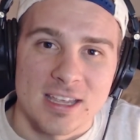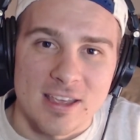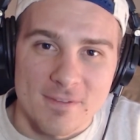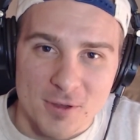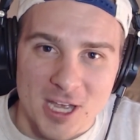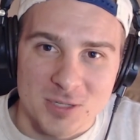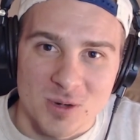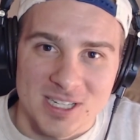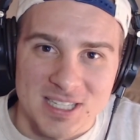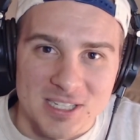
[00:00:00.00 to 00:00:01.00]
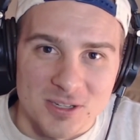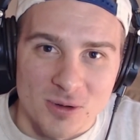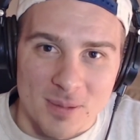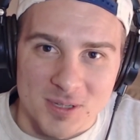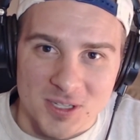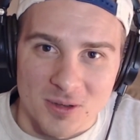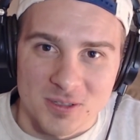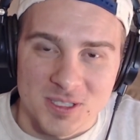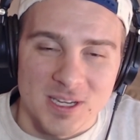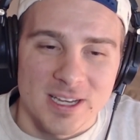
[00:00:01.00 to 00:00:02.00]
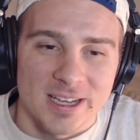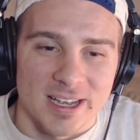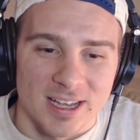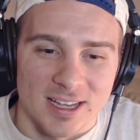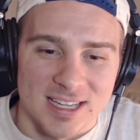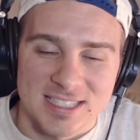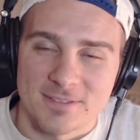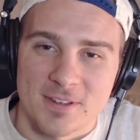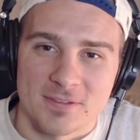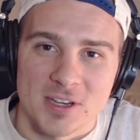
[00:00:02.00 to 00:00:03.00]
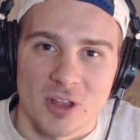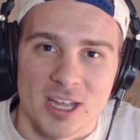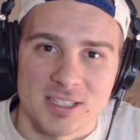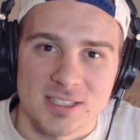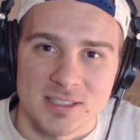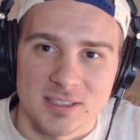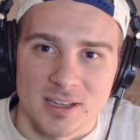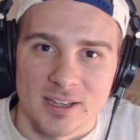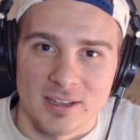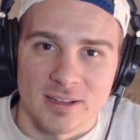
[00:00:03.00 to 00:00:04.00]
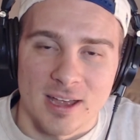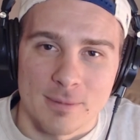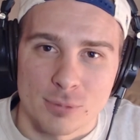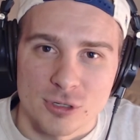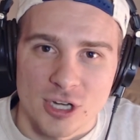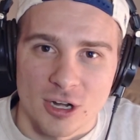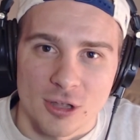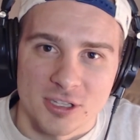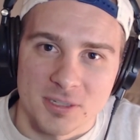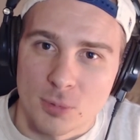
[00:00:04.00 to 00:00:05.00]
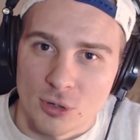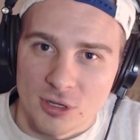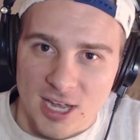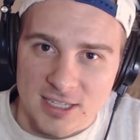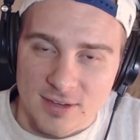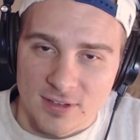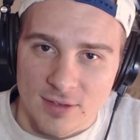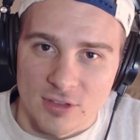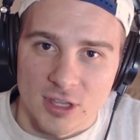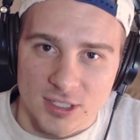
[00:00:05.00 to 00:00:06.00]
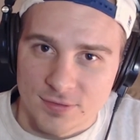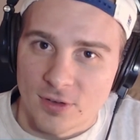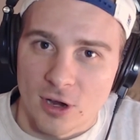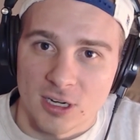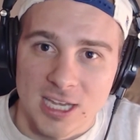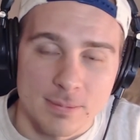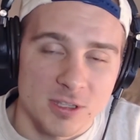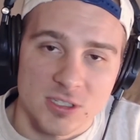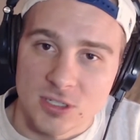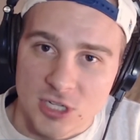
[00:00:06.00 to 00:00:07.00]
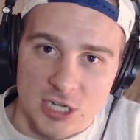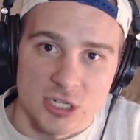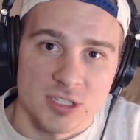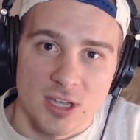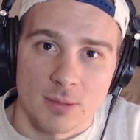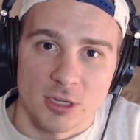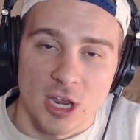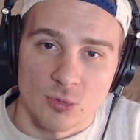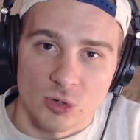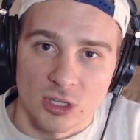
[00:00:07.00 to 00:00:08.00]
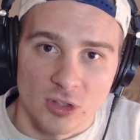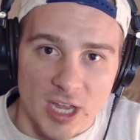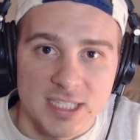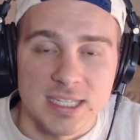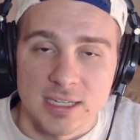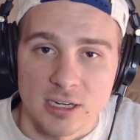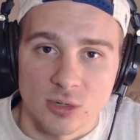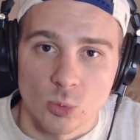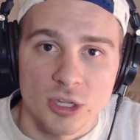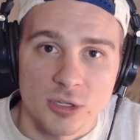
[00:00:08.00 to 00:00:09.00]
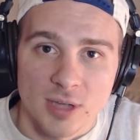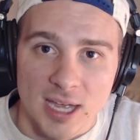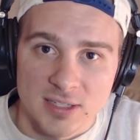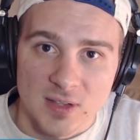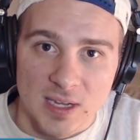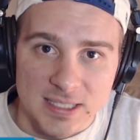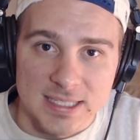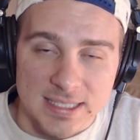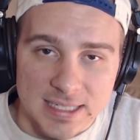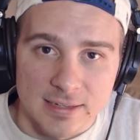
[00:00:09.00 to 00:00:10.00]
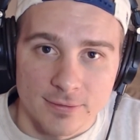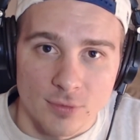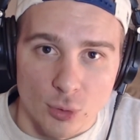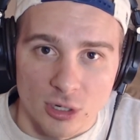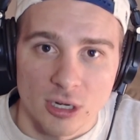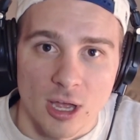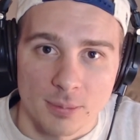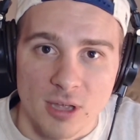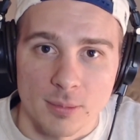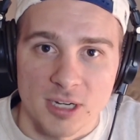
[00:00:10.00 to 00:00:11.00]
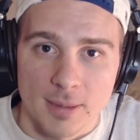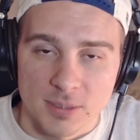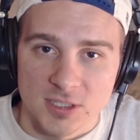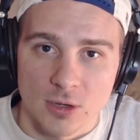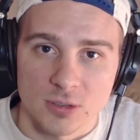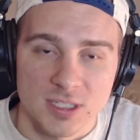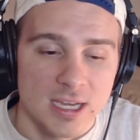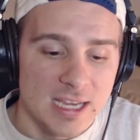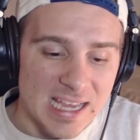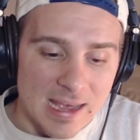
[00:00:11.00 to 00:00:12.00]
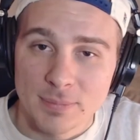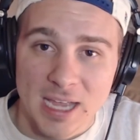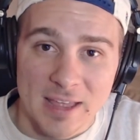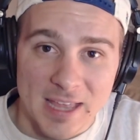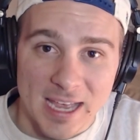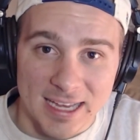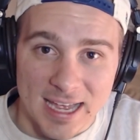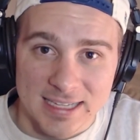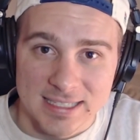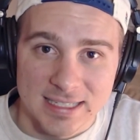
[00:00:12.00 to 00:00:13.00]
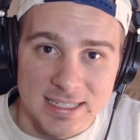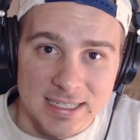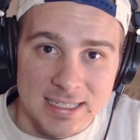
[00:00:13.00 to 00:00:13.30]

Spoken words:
if you guys want to see 2 episodes. Get to 50 likes. I appreciate all the support you guys have given thus far. Keep the suggestions coming. I really like to hear what you guys like to see for upcoming episodes. Beyond that, guys,